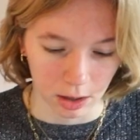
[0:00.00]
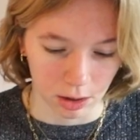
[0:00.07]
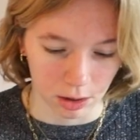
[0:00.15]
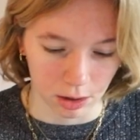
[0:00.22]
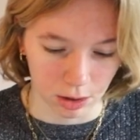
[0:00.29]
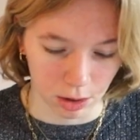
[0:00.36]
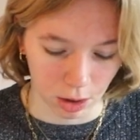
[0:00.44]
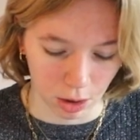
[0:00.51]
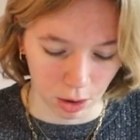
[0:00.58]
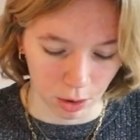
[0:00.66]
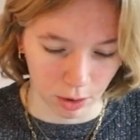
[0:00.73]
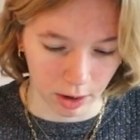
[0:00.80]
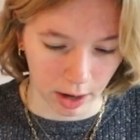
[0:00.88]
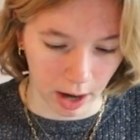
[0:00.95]

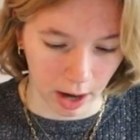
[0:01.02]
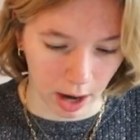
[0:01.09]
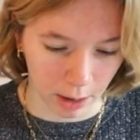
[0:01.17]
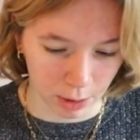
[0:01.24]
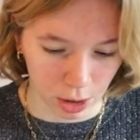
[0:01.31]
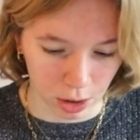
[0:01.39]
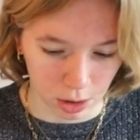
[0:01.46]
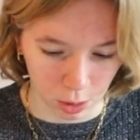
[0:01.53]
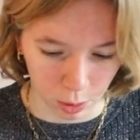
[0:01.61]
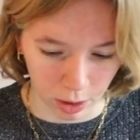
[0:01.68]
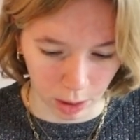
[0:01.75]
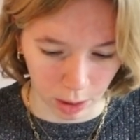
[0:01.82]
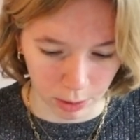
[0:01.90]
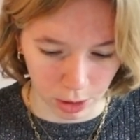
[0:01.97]
So
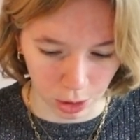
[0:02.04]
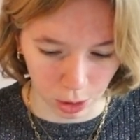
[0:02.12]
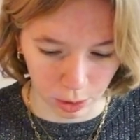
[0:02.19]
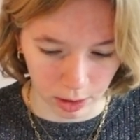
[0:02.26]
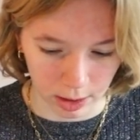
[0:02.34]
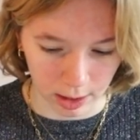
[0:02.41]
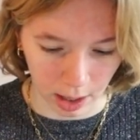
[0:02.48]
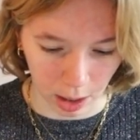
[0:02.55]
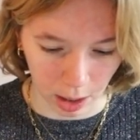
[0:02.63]
what I would do is, I